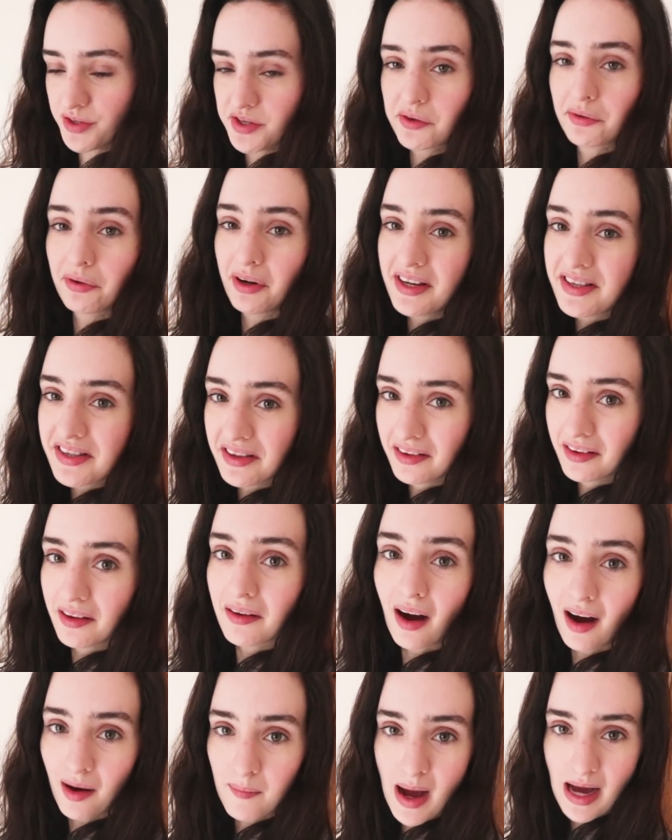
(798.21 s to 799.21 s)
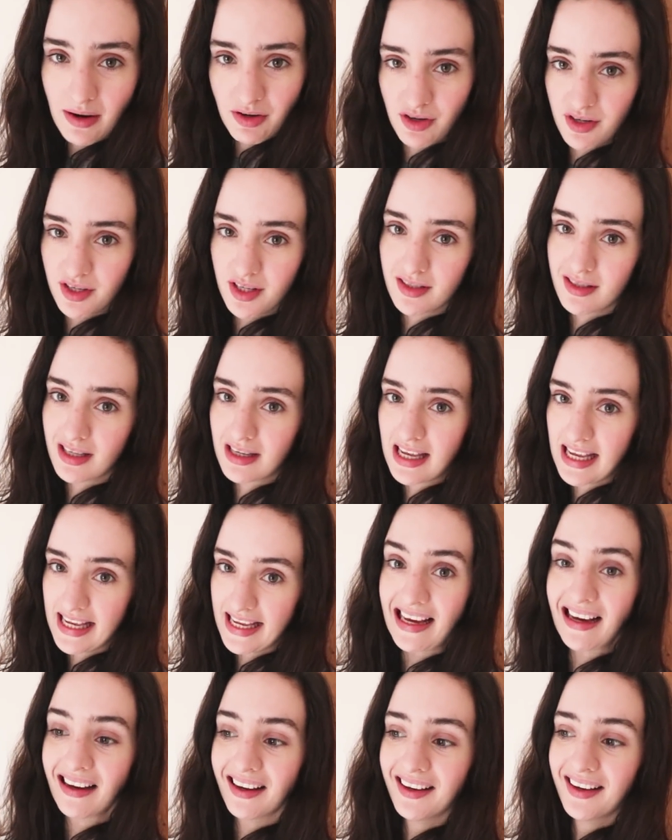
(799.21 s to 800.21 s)
So the reason that our mattress is in
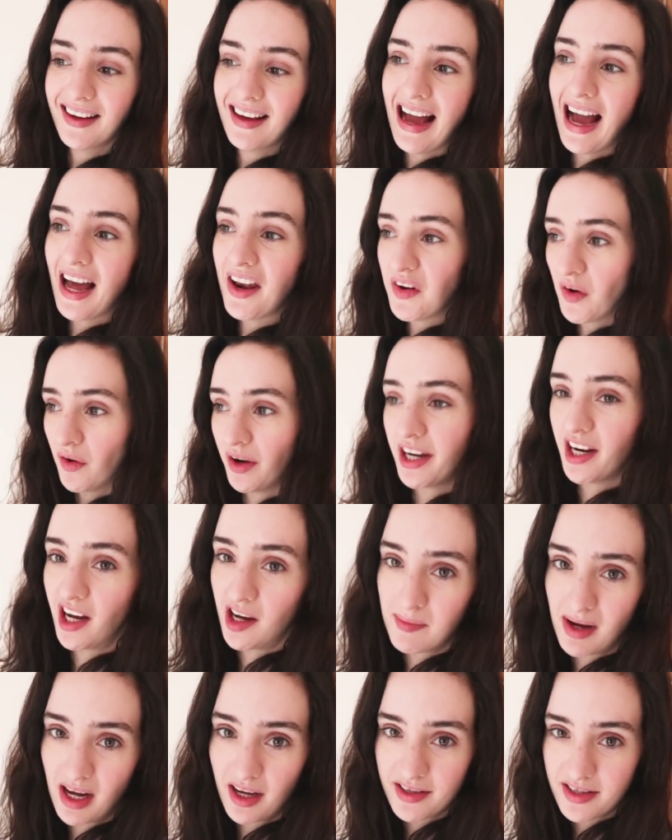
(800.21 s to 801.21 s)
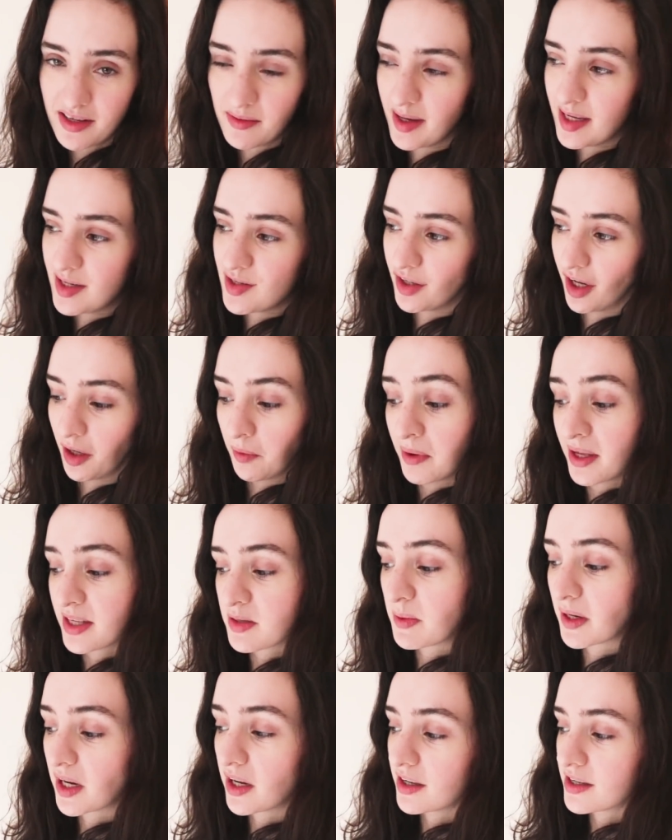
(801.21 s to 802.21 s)
here and not in our master bedroom
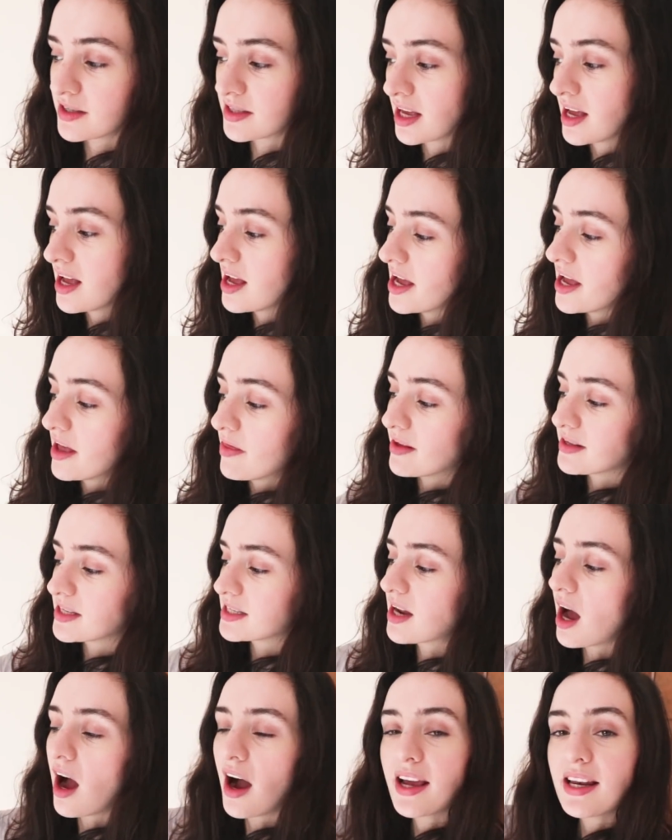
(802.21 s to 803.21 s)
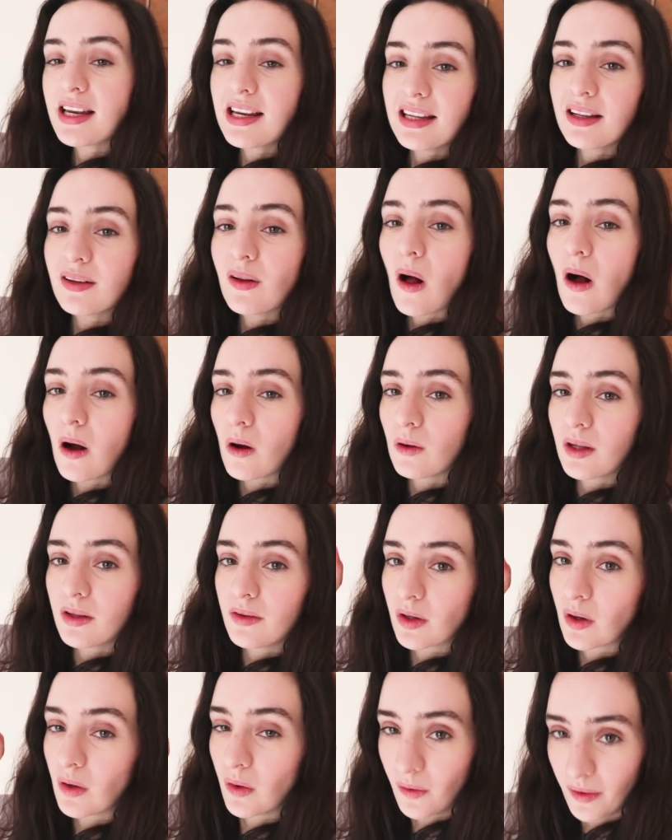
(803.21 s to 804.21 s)
is because there's a tiny little hole
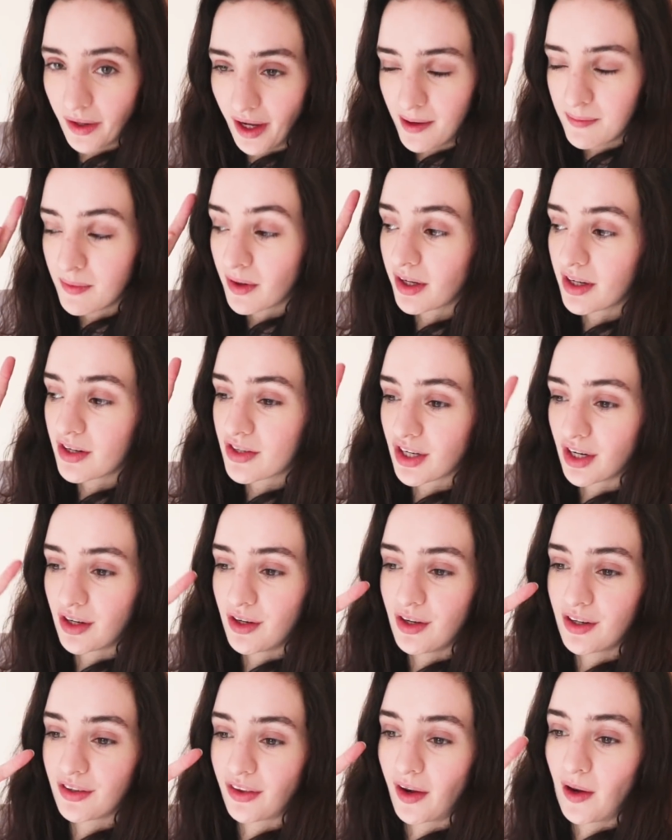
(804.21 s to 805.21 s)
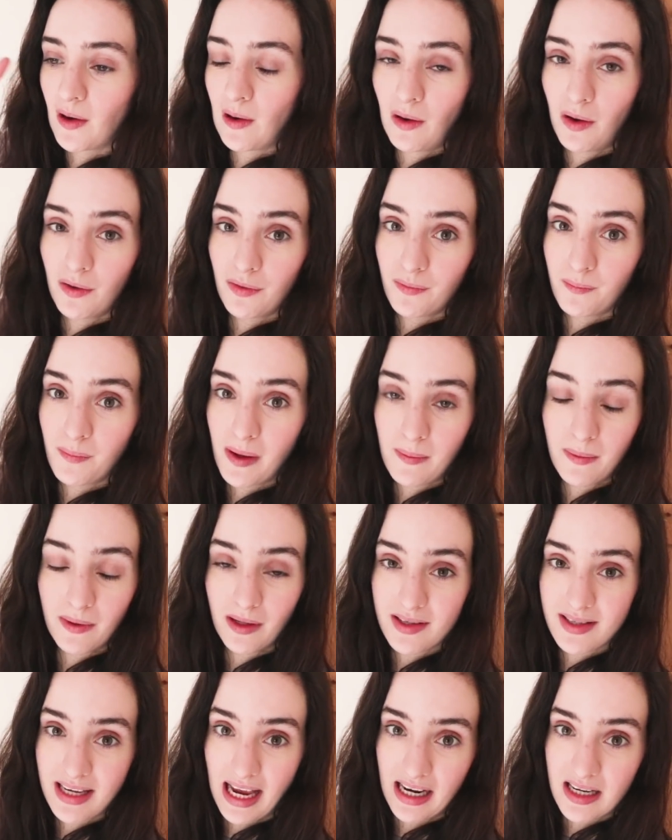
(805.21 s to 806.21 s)
in the corner. I'm not gonna show you because I know a lot of people
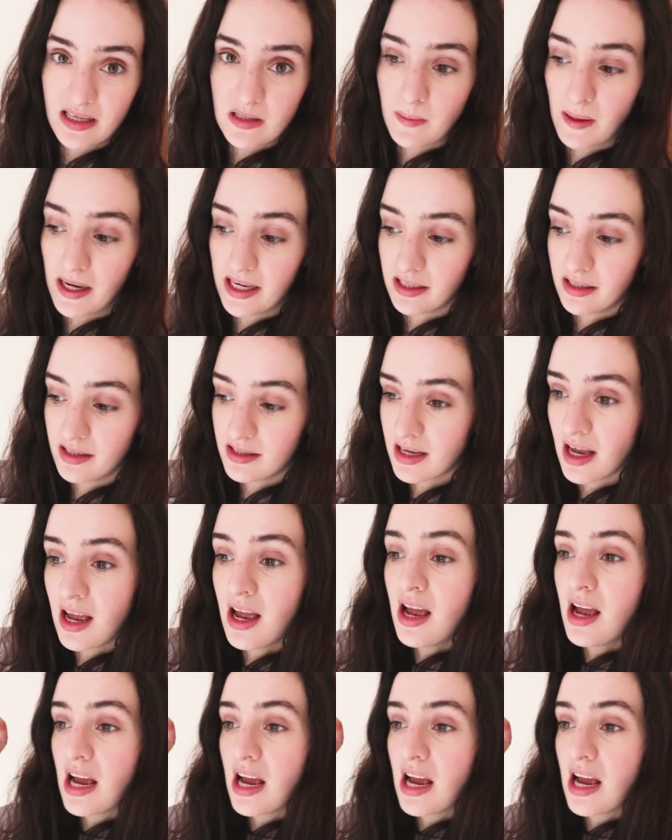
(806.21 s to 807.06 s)
are scared of spiders.